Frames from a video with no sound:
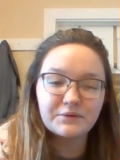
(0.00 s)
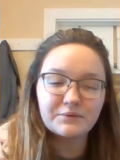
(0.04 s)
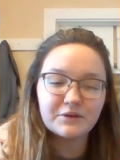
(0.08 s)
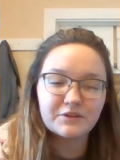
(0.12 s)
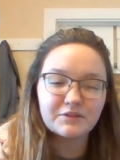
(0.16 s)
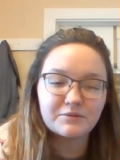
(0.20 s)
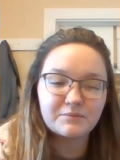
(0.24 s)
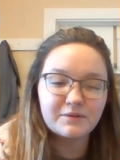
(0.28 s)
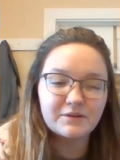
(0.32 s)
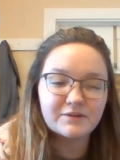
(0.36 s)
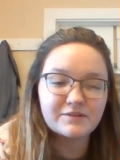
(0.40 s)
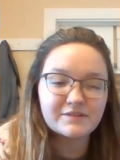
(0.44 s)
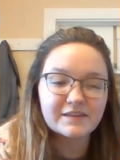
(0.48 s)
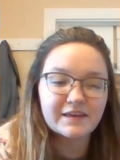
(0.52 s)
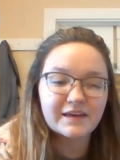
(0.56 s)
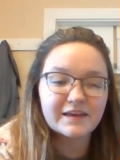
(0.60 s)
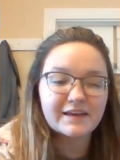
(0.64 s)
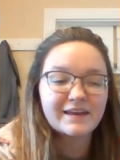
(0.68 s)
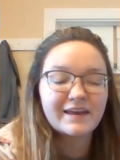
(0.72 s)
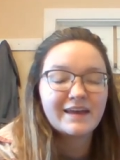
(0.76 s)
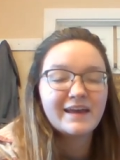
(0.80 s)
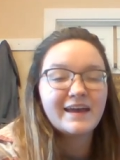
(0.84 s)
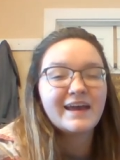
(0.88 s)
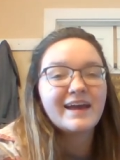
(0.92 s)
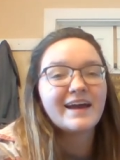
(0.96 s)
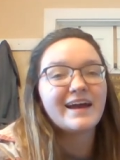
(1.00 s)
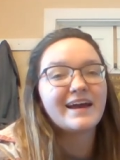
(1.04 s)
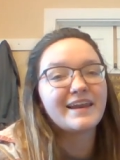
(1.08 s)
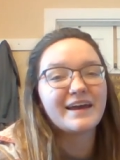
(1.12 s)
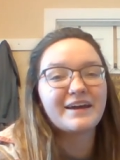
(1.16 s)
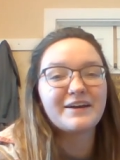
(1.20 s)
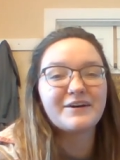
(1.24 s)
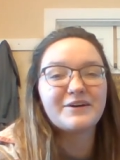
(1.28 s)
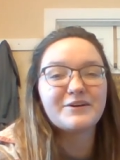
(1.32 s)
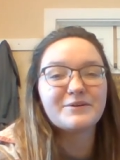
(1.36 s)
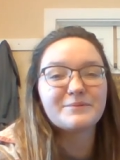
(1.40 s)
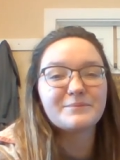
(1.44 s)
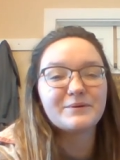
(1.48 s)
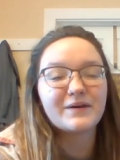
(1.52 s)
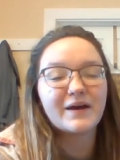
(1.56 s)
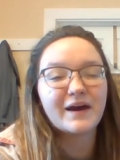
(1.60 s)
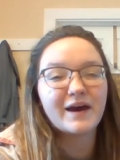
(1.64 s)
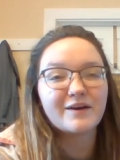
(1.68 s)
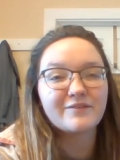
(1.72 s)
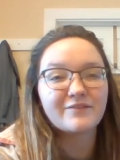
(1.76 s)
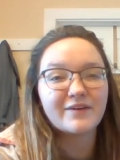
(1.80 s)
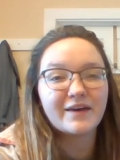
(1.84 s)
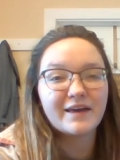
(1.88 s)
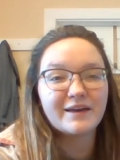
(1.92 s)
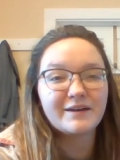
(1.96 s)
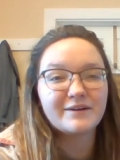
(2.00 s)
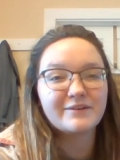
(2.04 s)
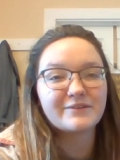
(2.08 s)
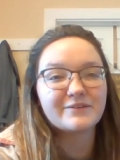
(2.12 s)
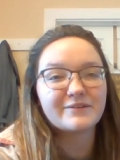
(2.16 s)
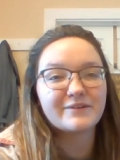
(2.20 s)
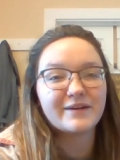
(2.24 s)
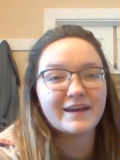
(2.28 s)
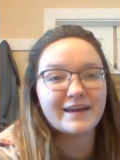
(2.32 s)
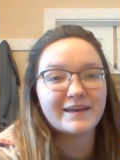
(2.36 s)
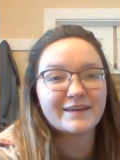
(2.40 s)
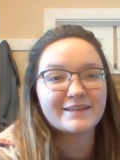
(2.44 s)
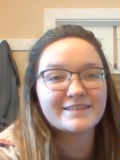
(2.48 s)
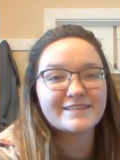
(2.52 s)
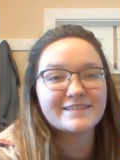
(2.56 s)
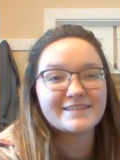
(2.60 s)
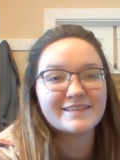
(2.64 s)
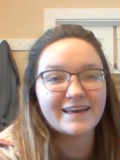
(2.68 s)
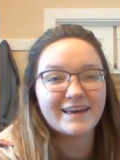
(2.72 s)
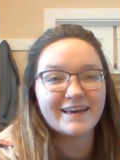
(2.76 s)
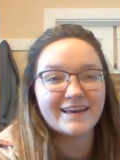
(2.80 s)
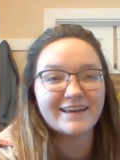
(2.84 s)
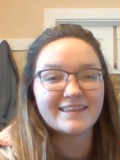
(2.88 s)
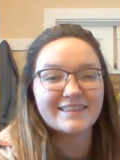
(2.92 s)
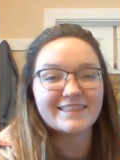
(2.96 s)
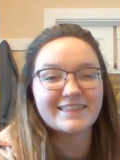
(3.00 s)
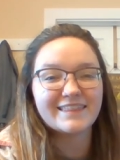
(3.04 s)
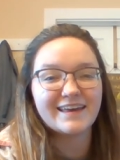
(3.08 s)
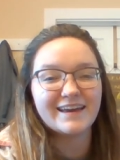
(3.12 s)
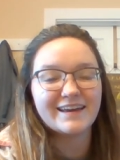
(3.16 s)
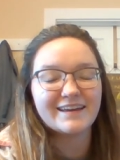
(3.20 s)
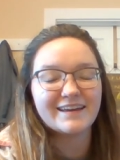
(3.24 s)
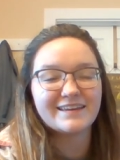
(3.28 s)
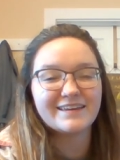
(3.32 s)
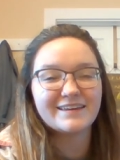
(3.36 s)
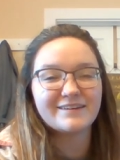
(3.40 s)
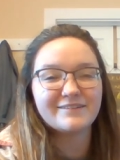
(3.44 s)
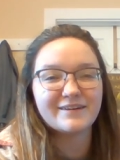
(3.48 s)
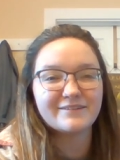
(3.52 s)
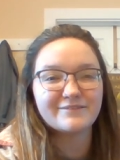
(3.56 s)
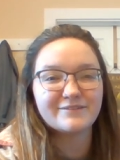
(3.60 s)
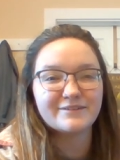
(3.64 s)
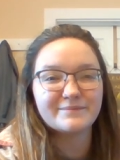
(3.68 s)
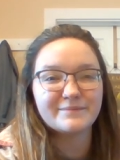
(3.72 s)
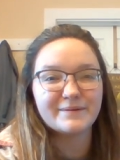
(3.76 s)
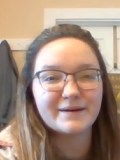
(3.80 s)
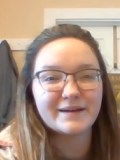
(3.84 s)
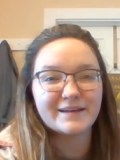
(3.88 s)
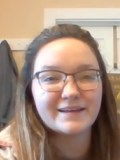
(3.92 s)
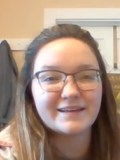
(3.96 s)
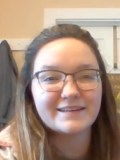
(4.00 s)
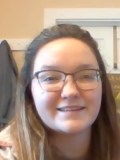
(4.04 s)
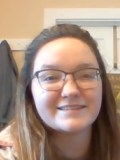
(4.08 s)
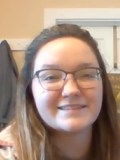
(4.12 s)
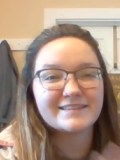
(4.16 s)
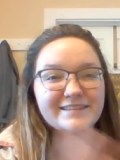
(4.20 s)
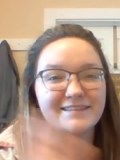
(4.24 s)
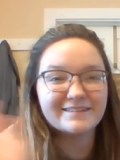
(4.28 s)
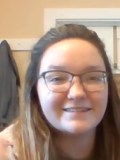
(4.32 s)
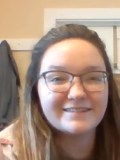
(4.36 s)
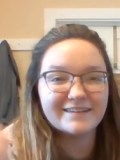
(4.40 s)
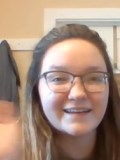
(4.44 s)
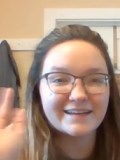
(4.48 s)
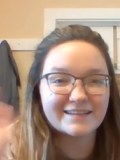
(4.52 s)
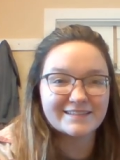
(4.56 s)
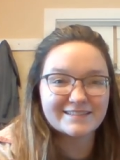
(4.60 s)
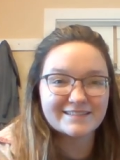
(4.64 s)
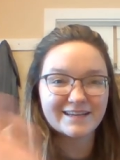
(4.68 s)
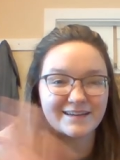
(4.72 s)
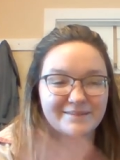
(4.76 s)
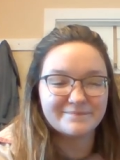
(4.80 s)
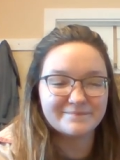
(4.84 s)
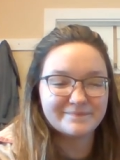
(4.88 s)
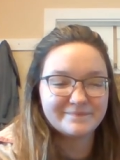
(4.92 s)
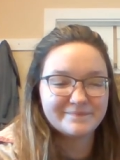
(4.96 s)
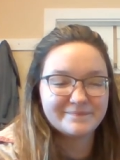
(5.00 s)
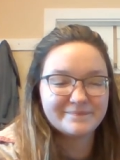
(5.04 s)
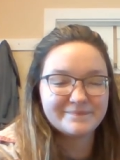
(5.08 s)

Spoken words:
with music, and I hope you have a great day. Thank you, everybody. See you next time.